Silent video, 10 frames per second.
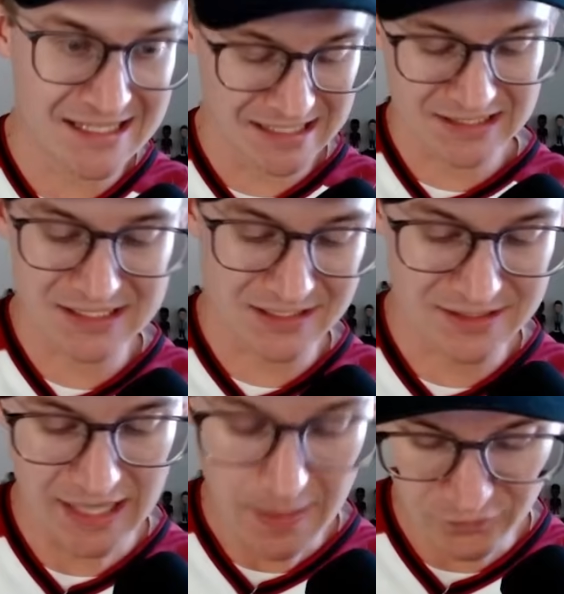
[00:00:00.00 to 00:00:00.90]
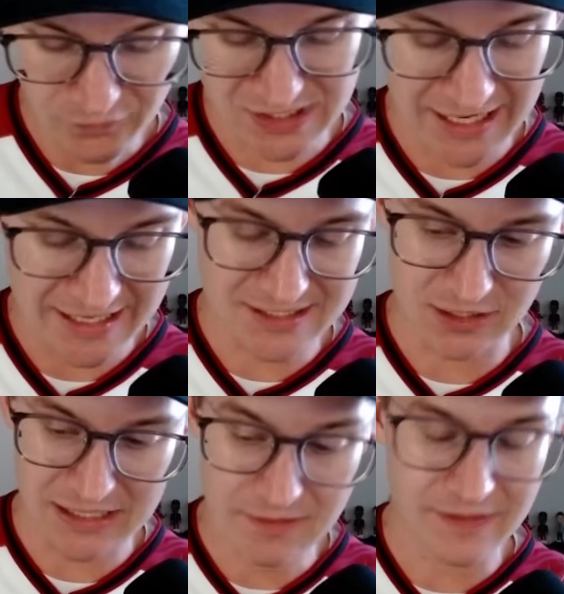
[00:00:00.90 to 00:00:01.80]
that the Suns emphasized
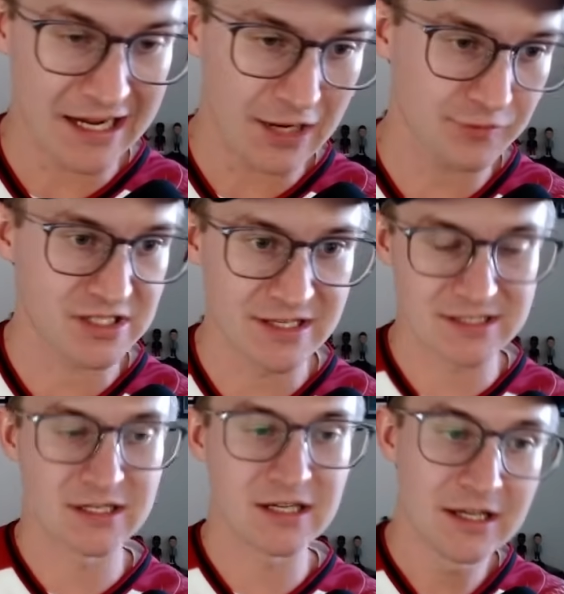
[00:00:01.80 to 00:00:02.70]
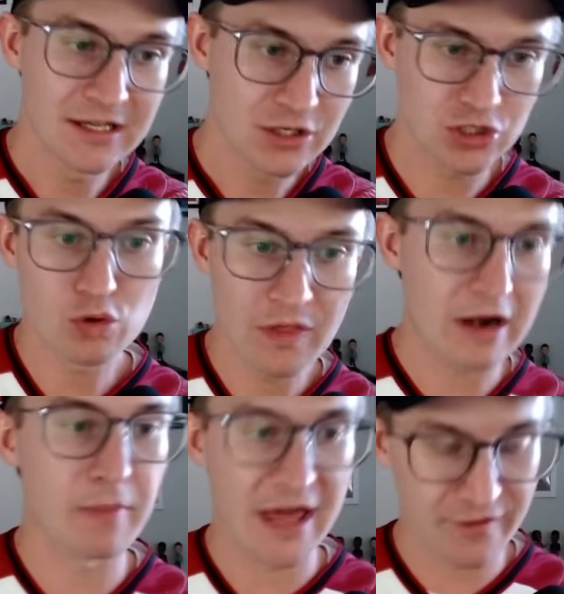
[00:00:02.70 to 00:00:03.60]
in the offseason to
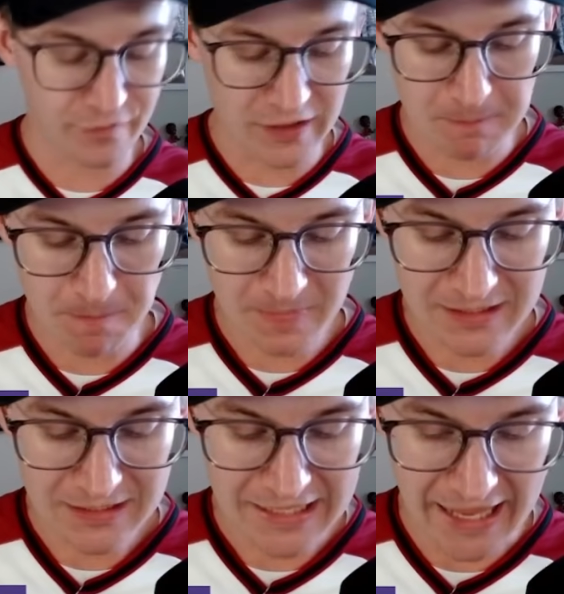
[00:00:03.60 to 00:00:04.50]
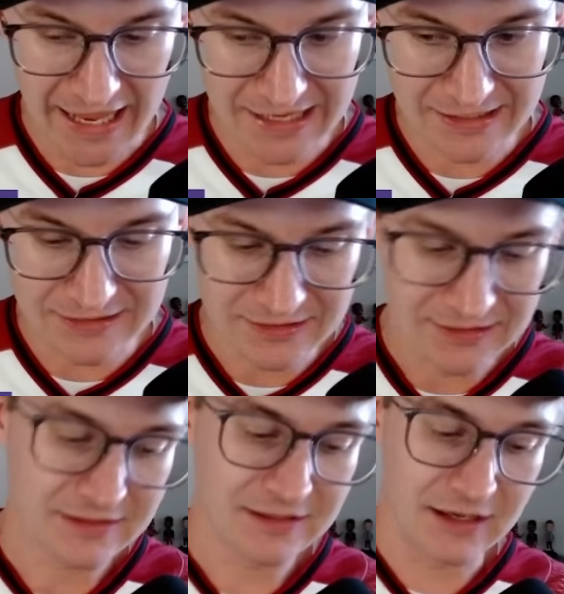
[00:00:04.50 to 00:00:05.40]
their benefit? And
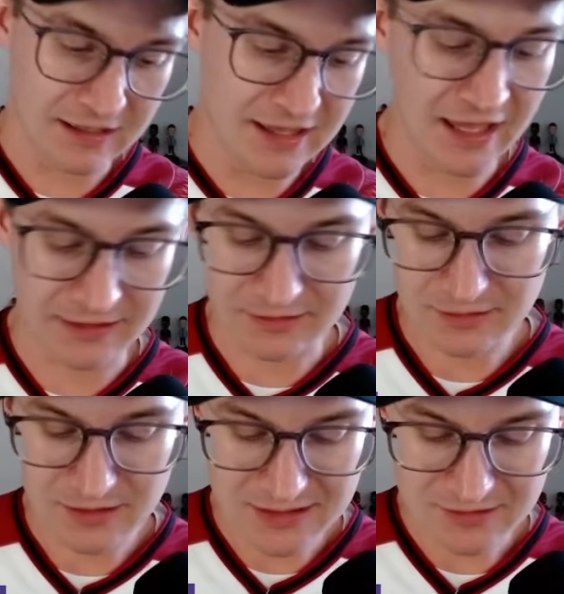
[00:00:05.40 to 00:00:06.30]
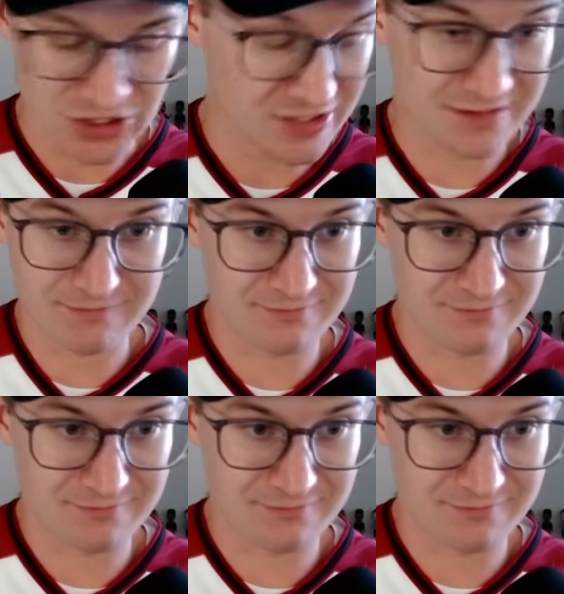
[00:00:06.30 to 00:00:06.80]
again, just